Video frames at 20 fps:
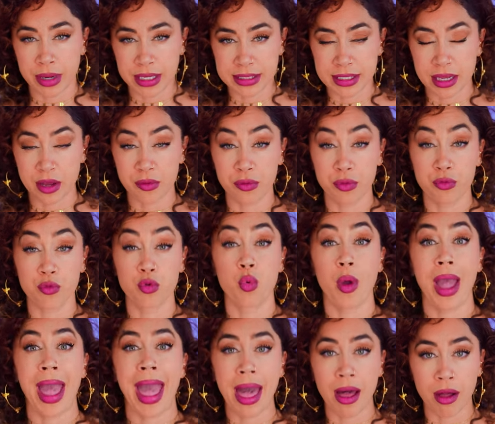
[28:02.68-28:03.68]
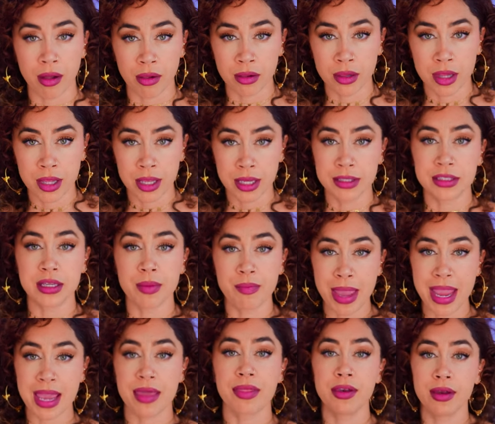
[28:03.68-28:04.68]
myself through hell to
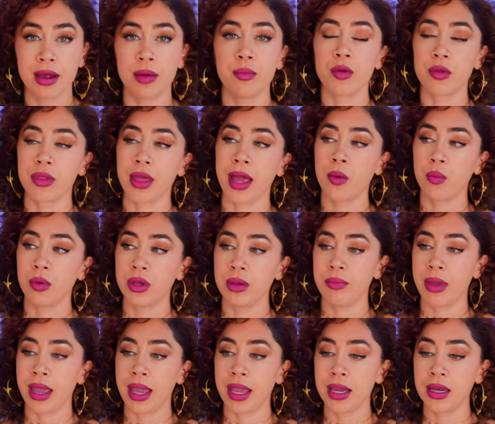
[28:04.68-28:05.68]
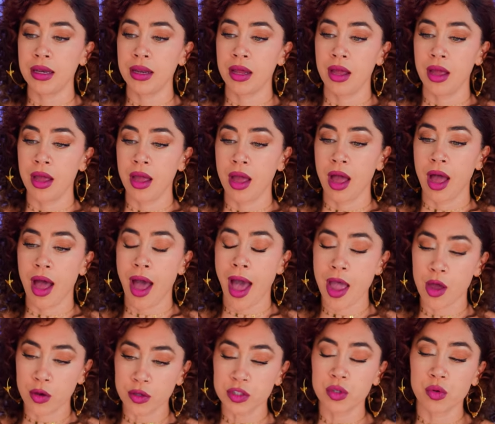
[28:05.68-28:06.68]
make the number that we made,
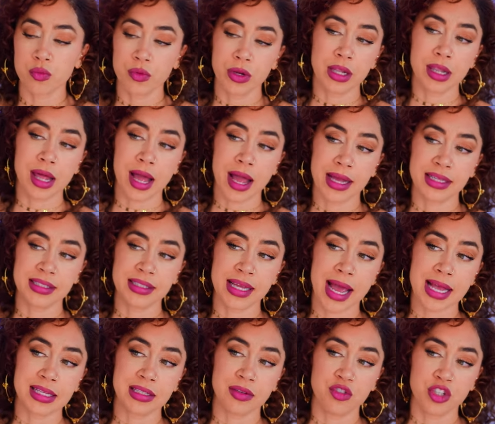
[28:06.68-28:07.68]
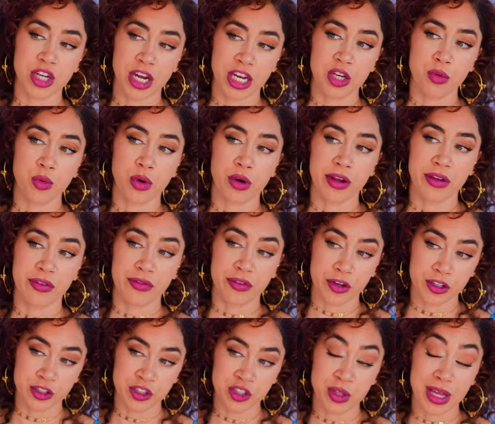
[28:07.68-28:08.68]
I also realized as of January
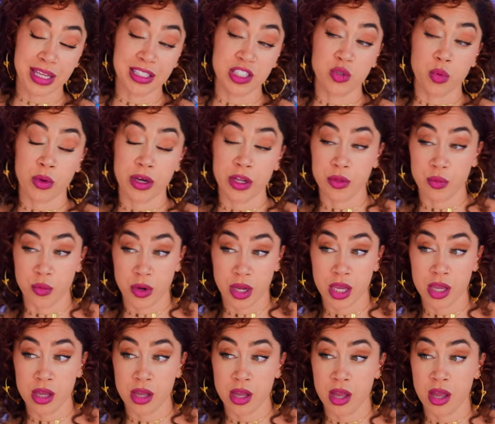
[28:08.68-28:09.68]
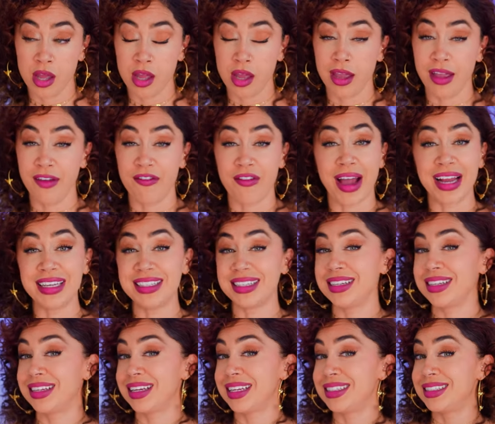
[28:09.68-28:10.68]
1st, 2023, if I
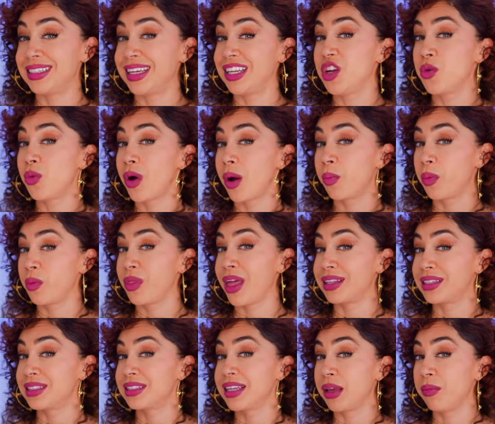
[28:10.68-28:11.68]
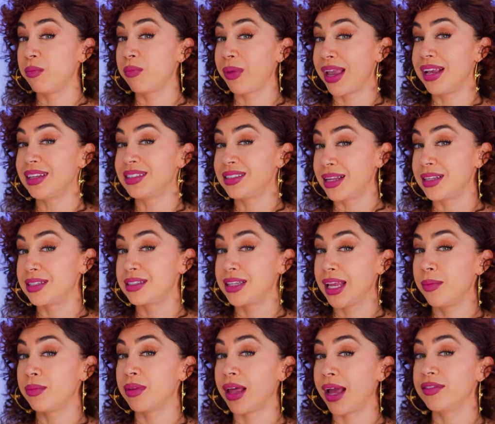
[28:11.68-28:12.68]
didn't continue up that same pace, that
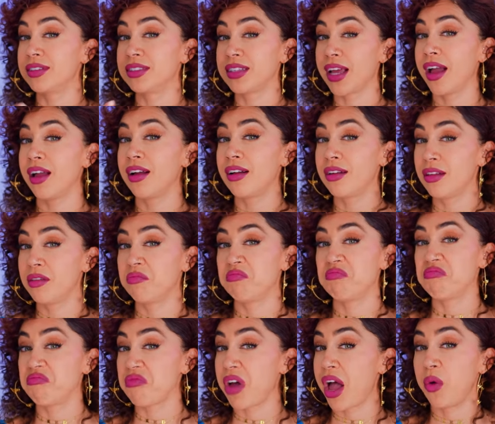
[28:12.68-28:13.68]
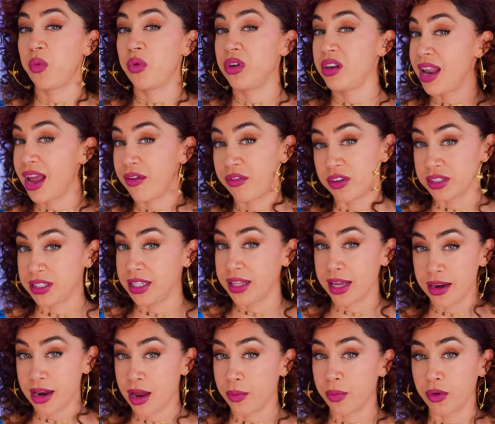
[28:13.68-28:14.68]
same lifestyle, I would never see
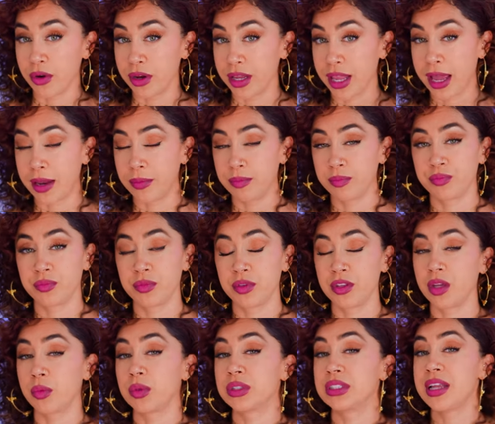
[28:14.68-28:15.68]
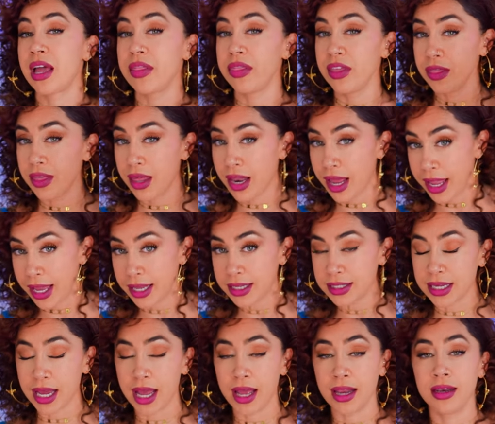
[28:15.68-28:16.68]
that number again. There was nothing that I
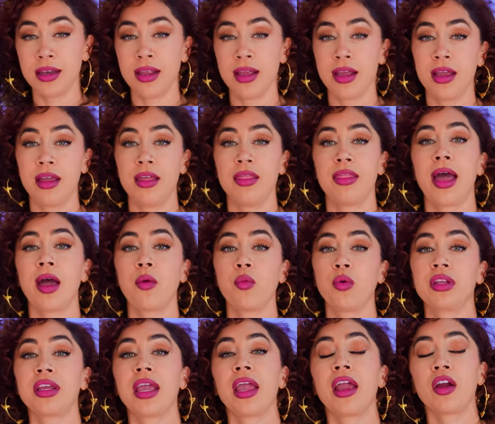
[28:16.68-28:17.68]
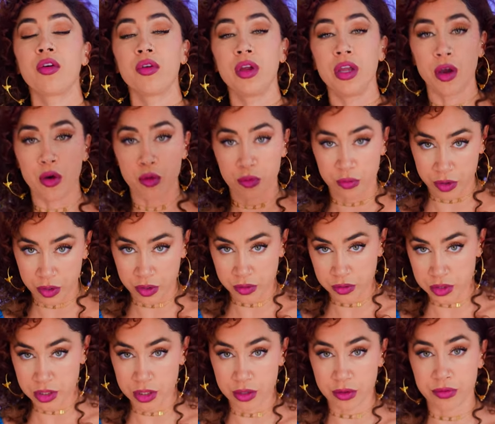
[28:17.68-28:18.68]
had done that would carry over
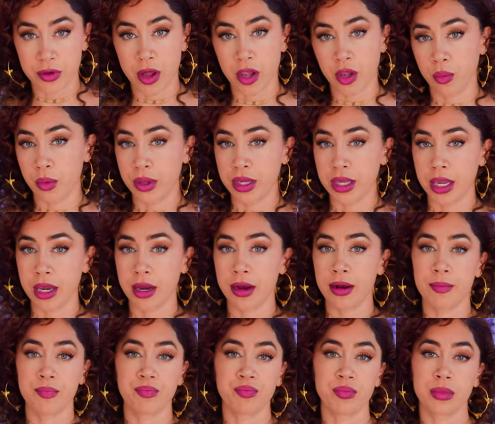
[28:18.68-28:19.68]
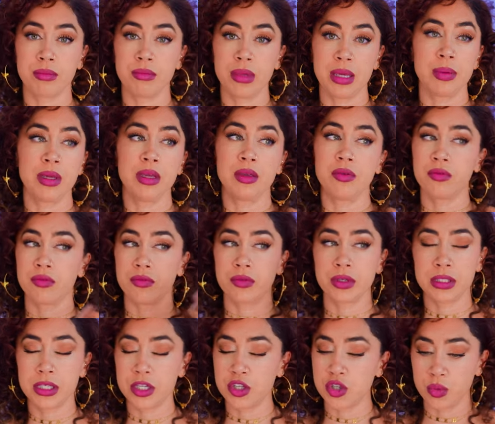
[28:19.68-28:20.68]
to the following year. Maybe
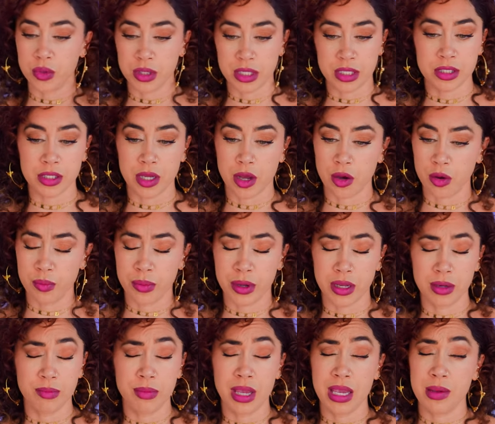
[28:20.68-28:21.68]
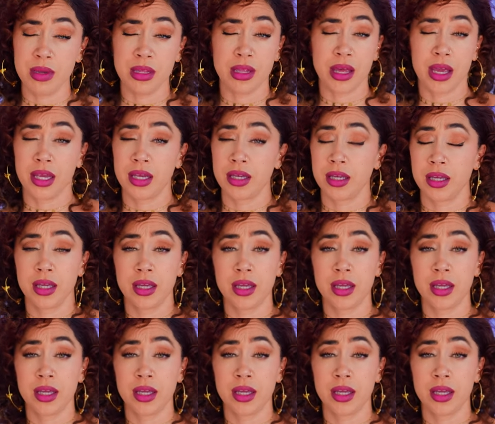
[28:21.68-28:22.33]
residually so, but maybe like,